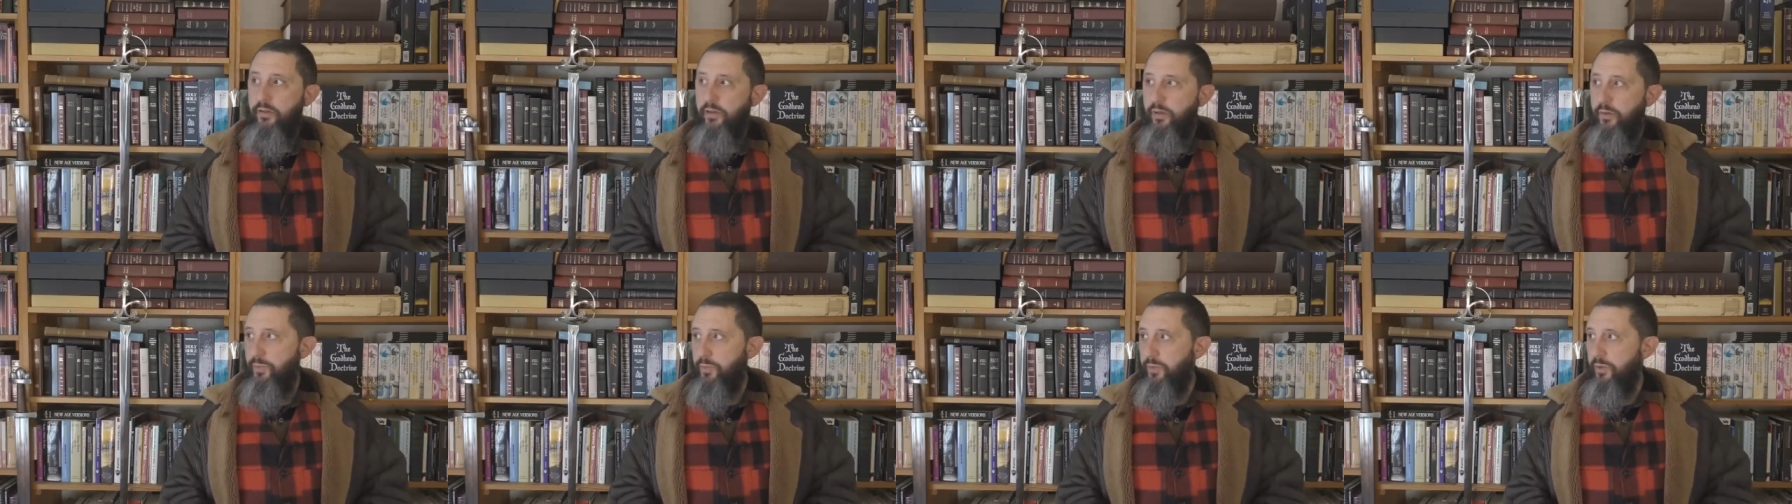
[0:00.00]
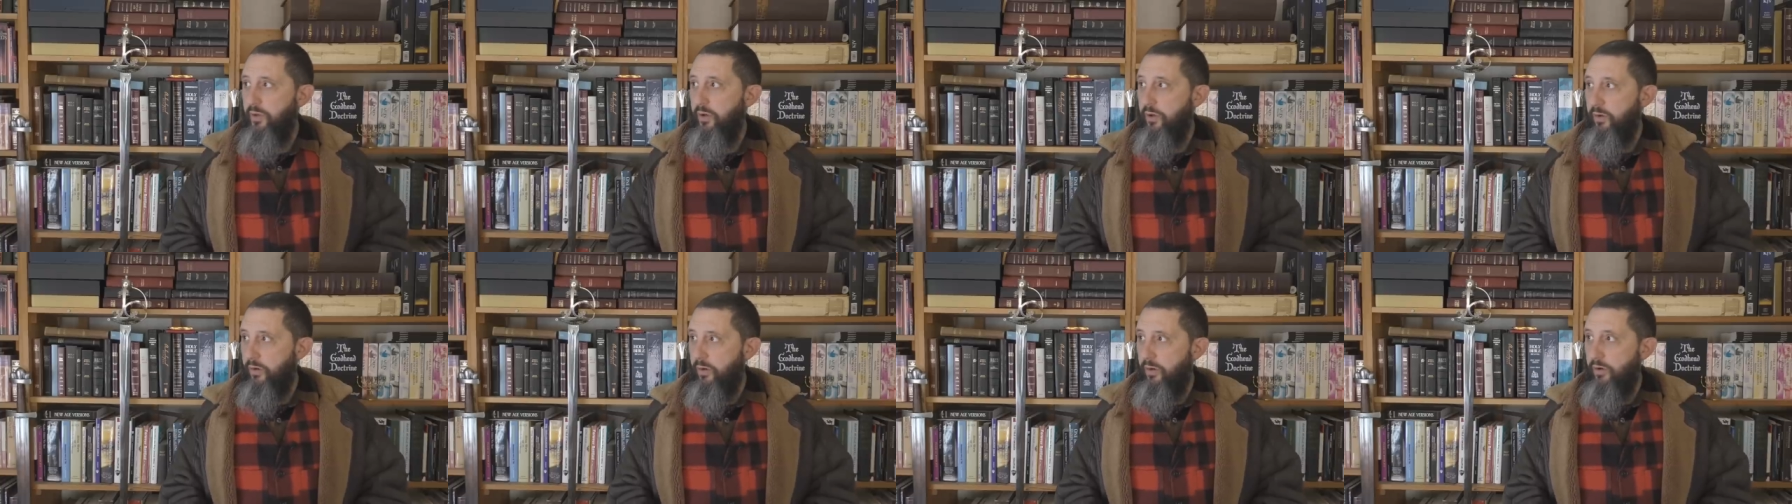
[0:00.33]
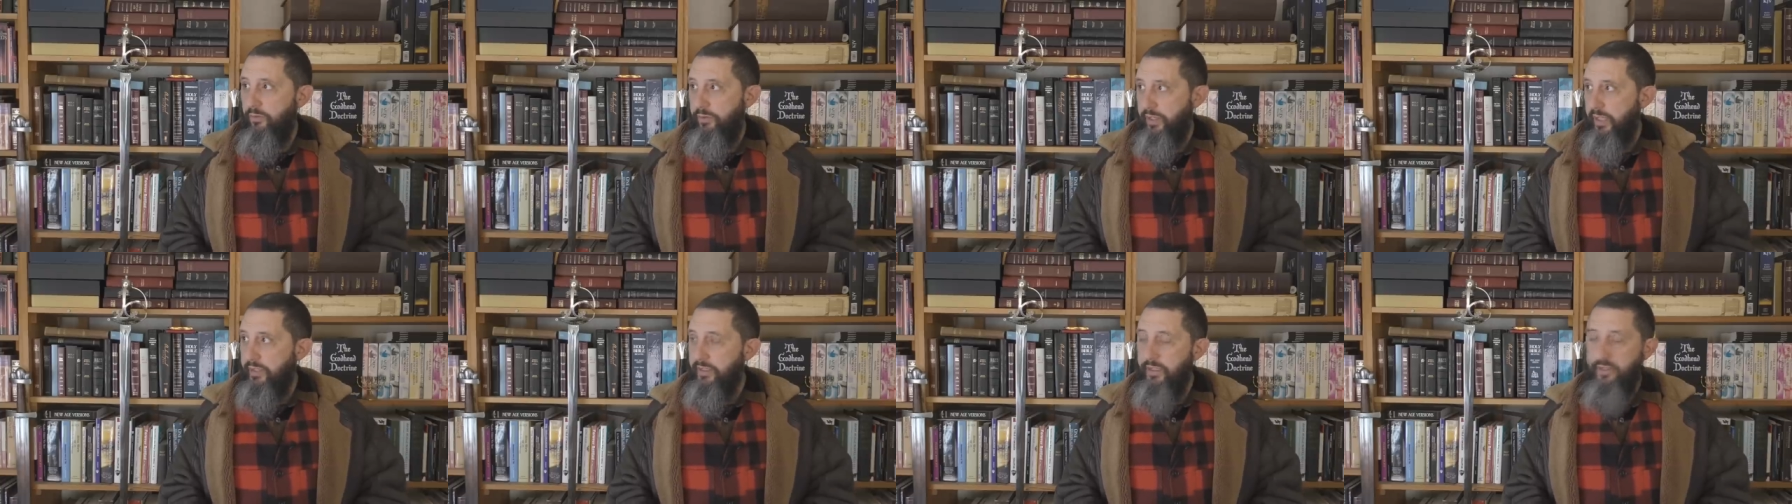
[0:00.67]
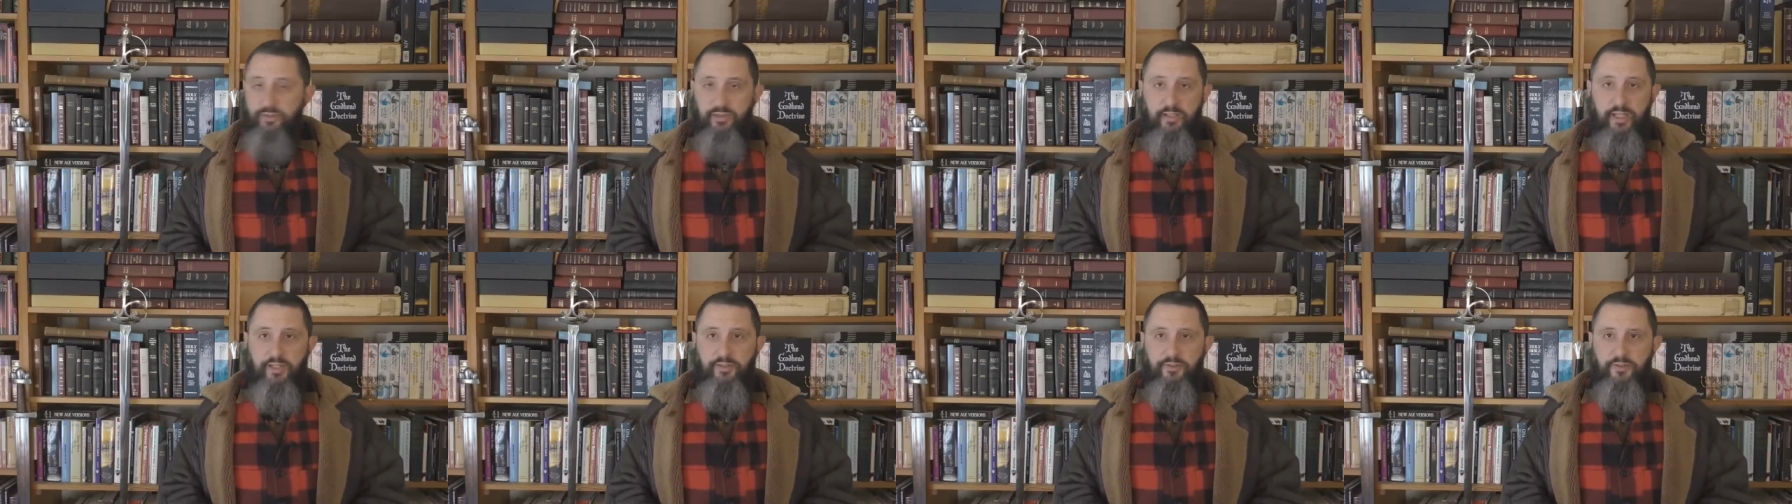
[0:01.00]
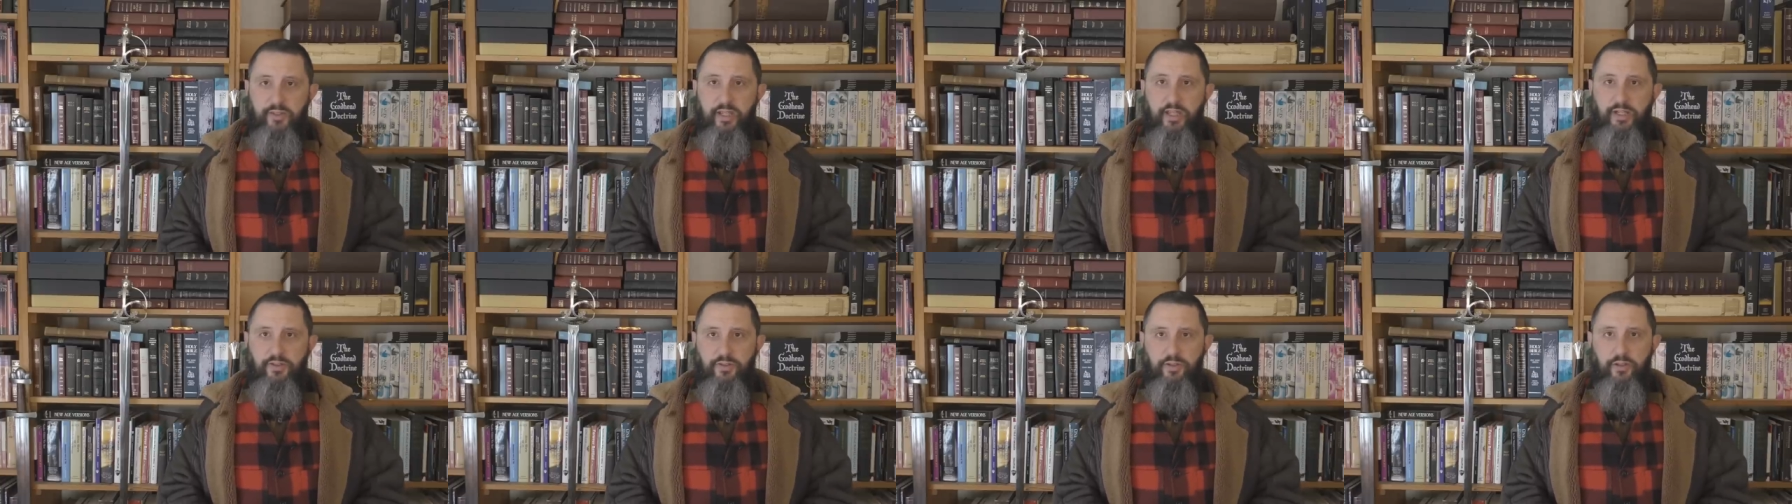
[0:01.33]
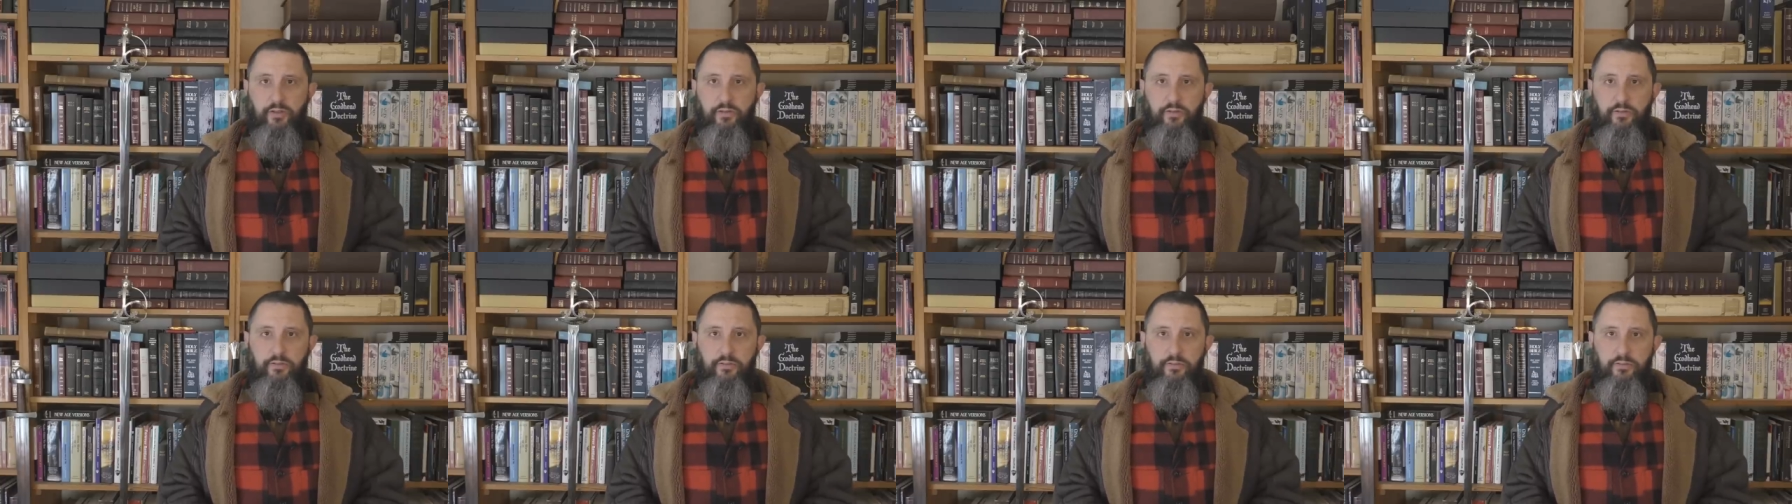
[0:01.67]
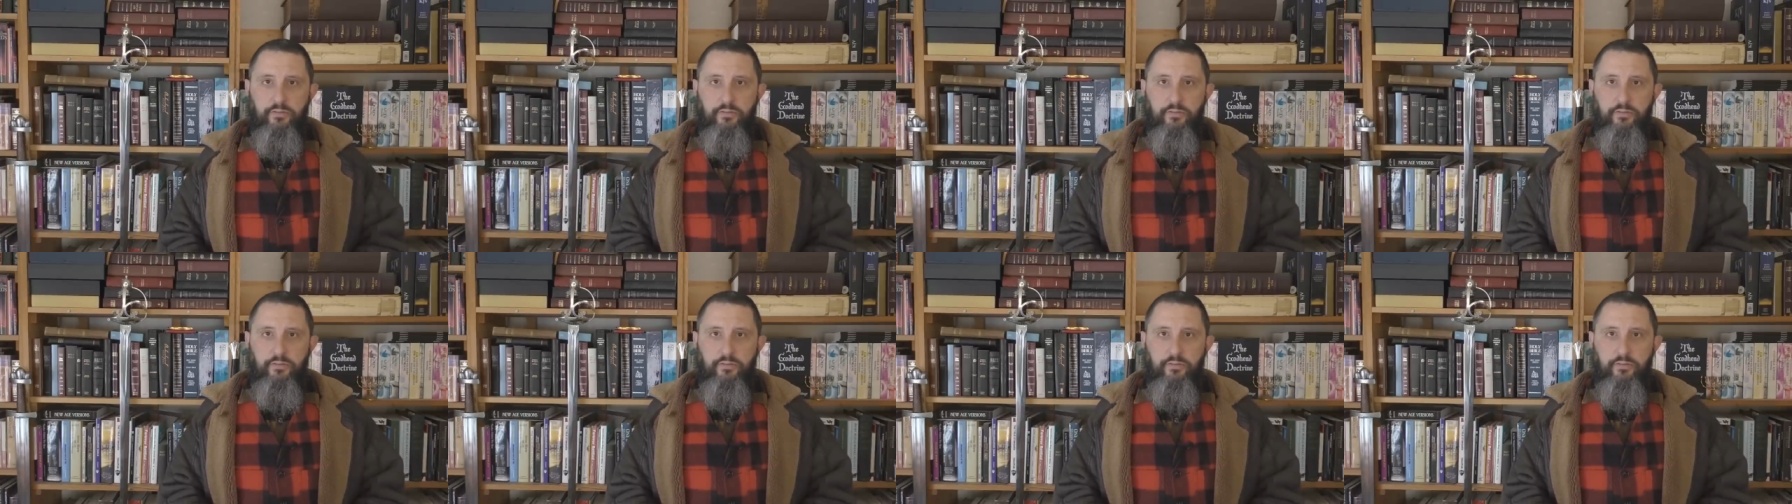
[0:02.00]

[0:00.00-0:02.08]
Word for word: Oh, okay, that's against nature.